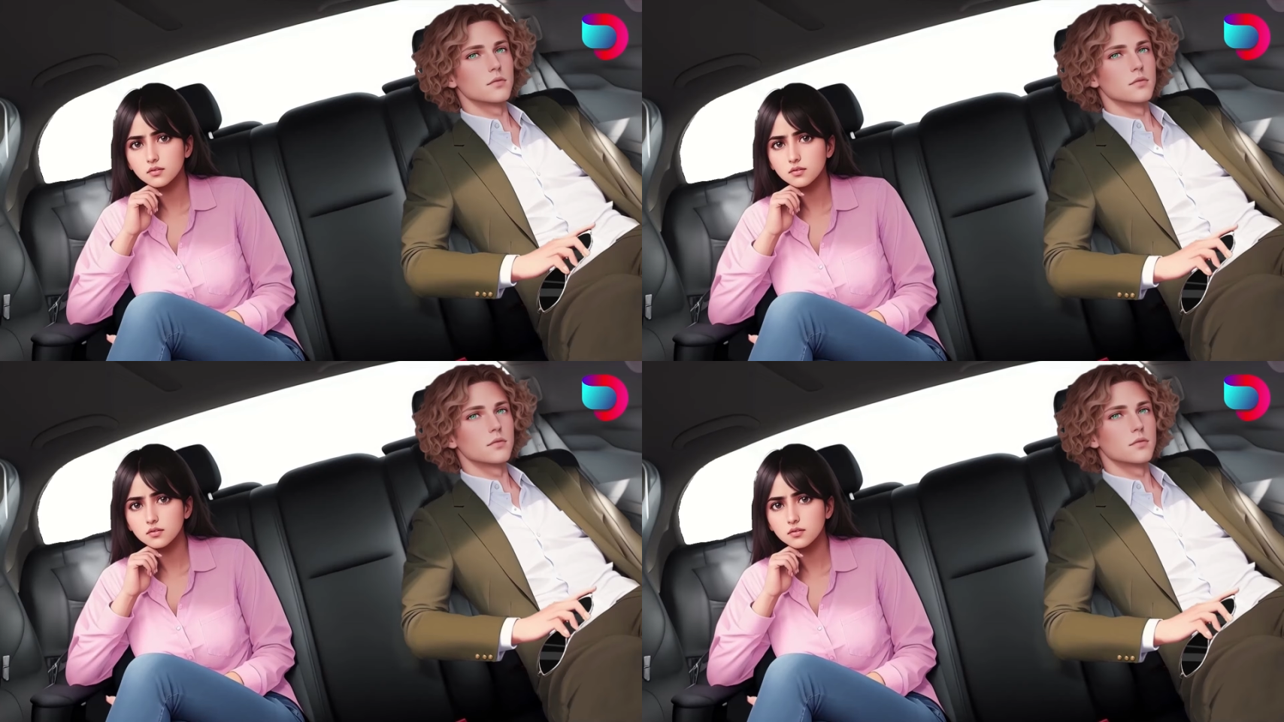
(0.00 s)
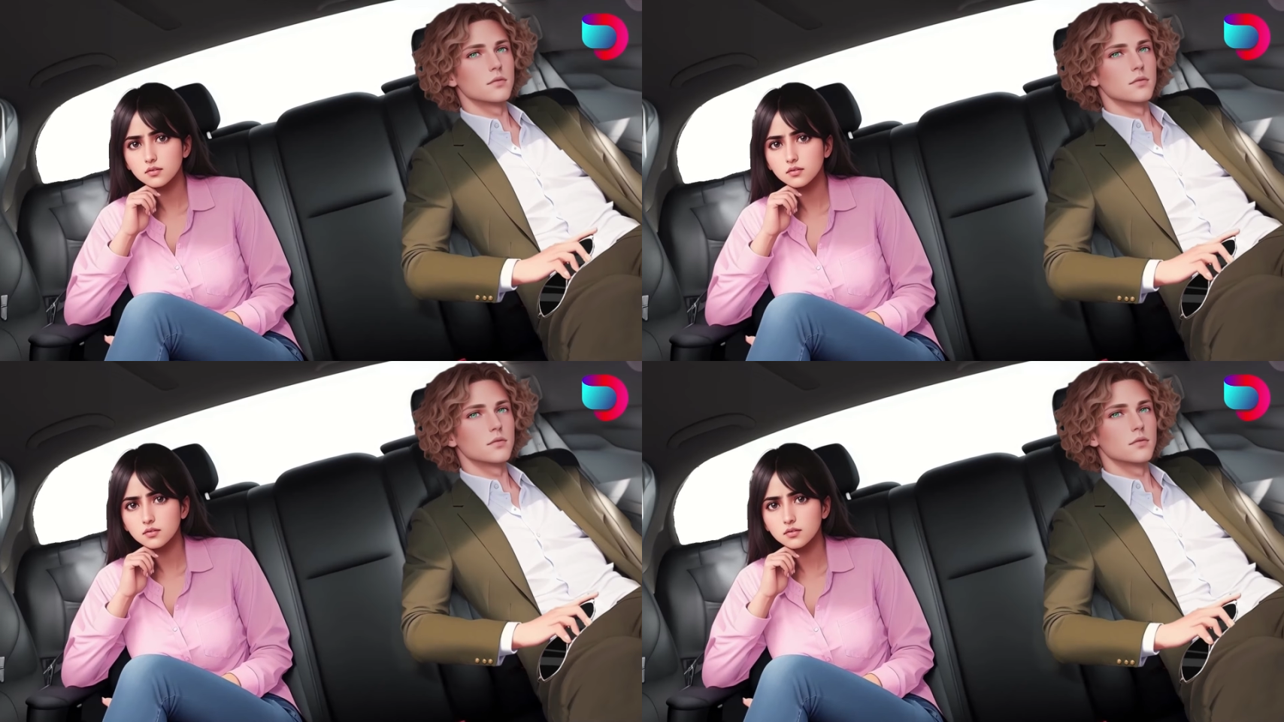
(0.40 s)

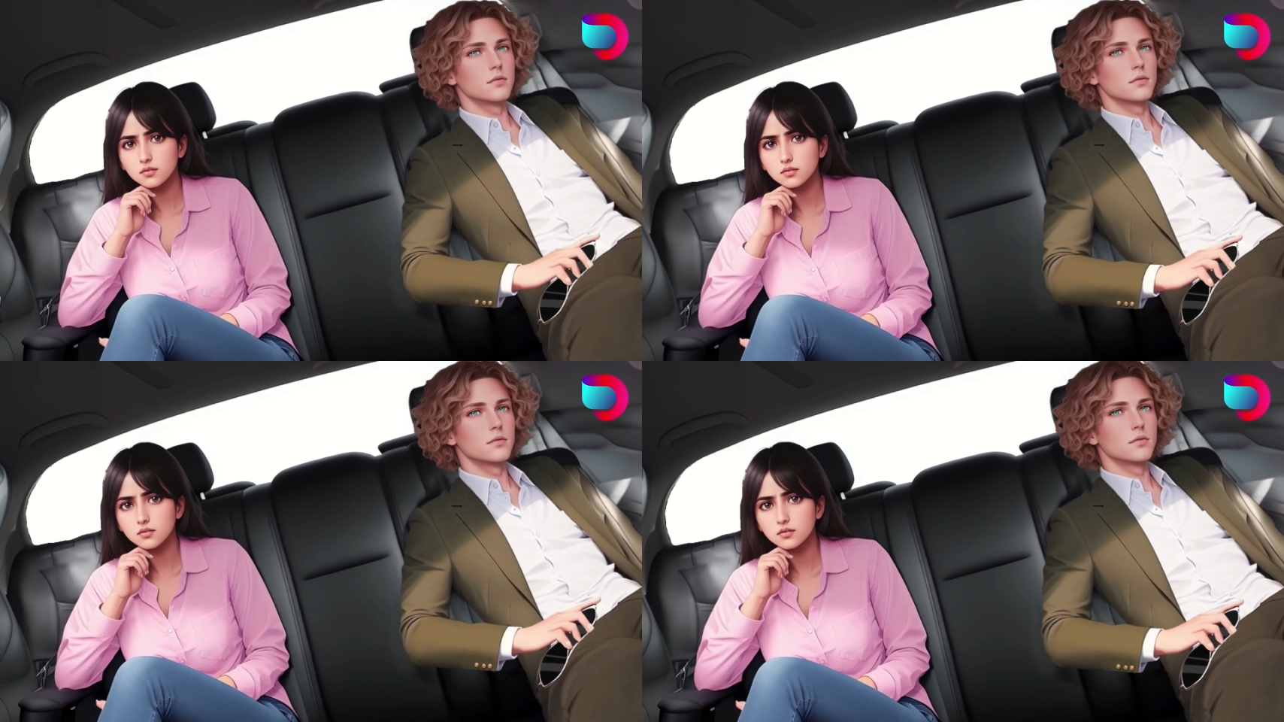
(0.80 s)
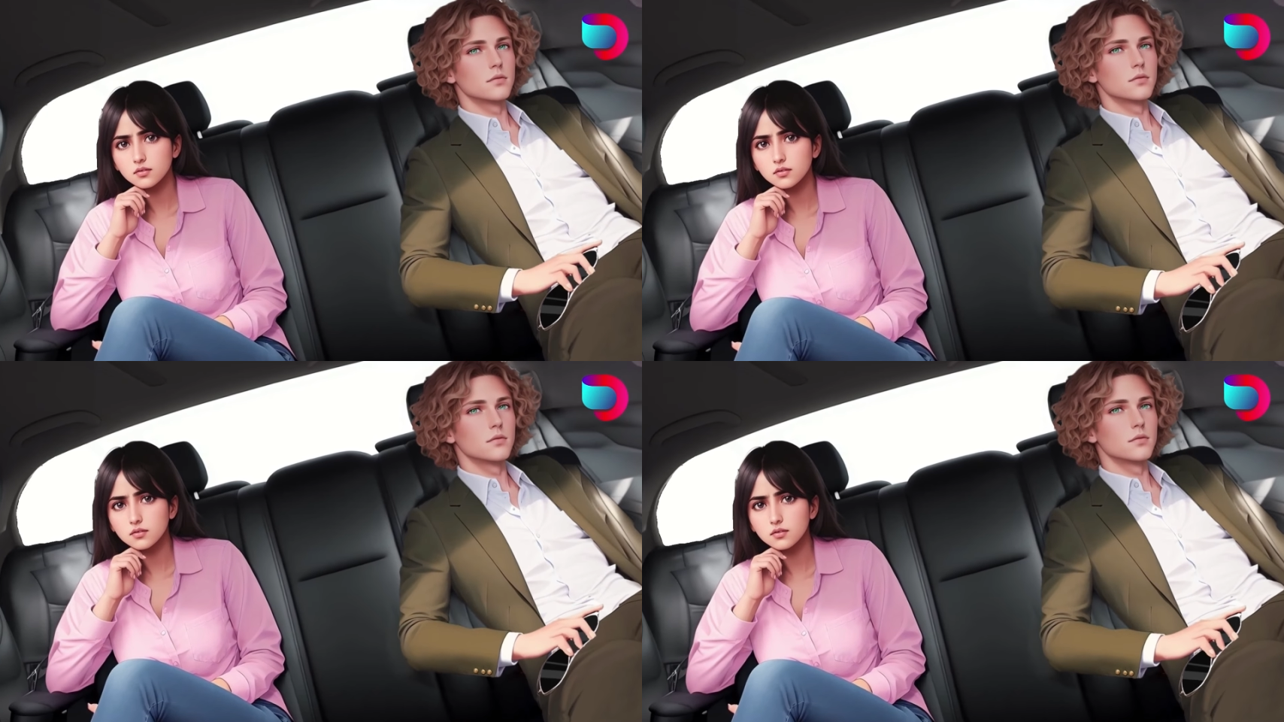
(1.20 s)

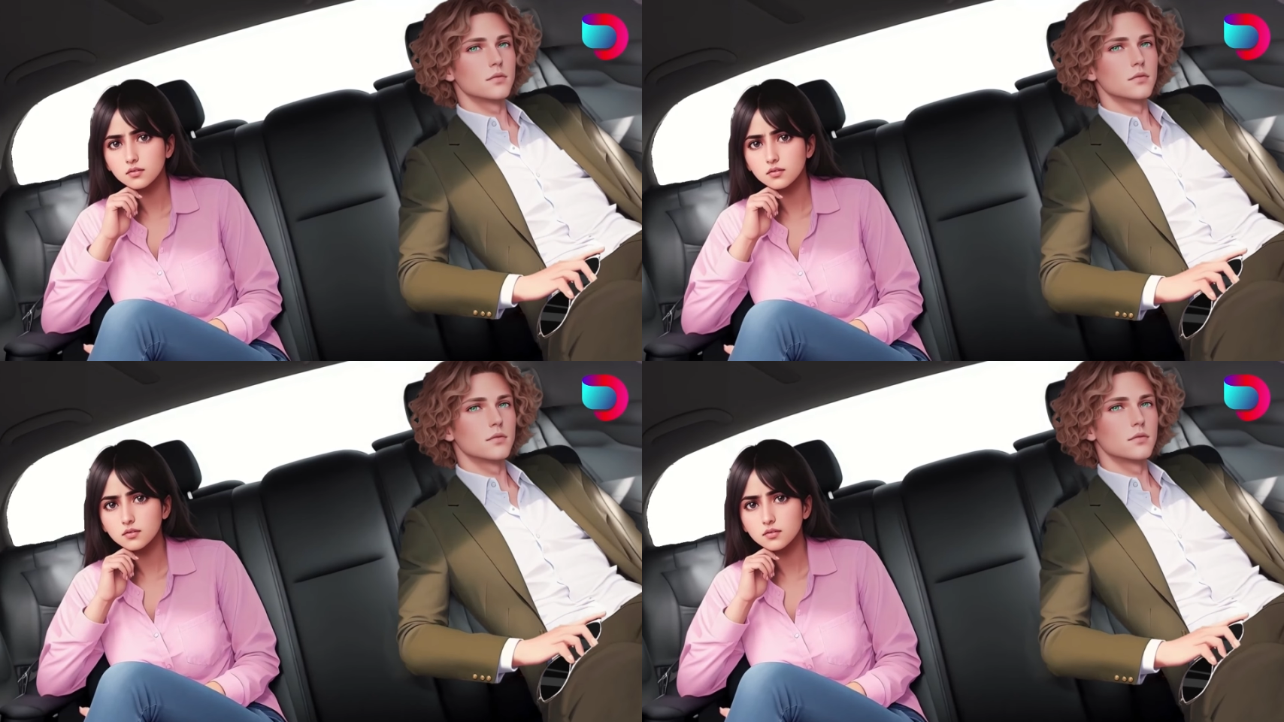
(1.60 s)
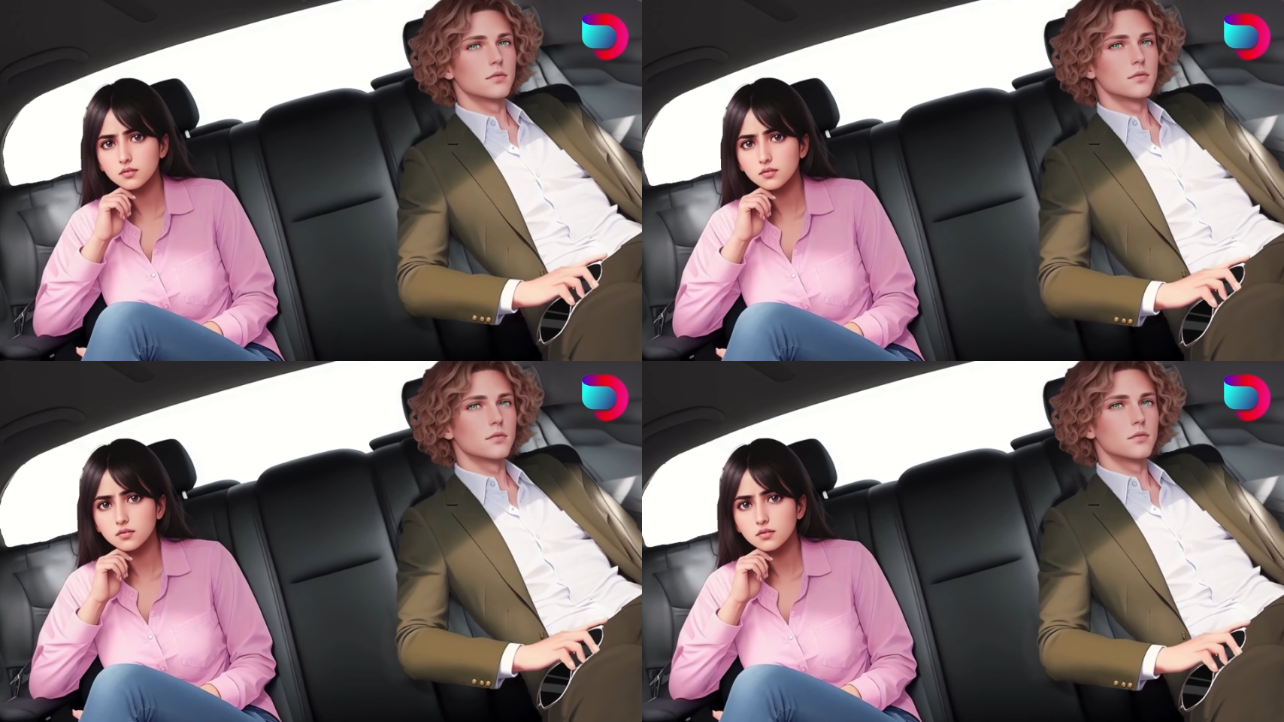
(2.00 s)

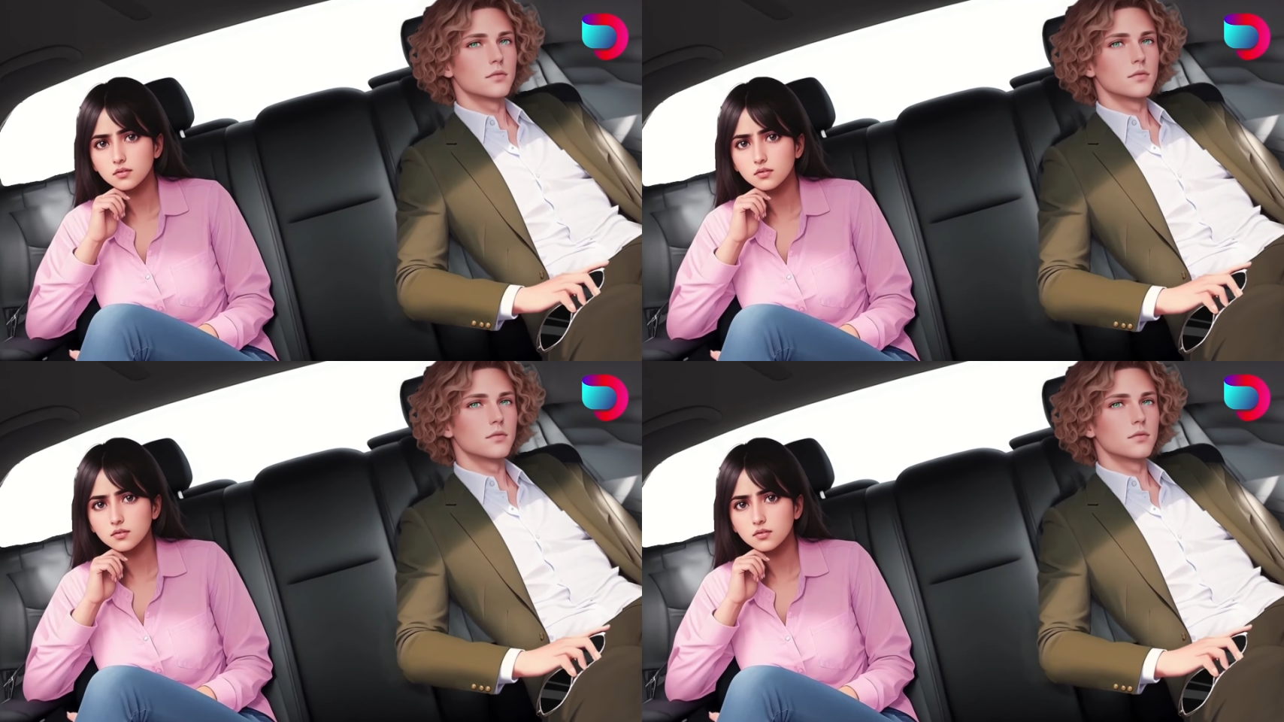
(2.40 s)
(no one is talking)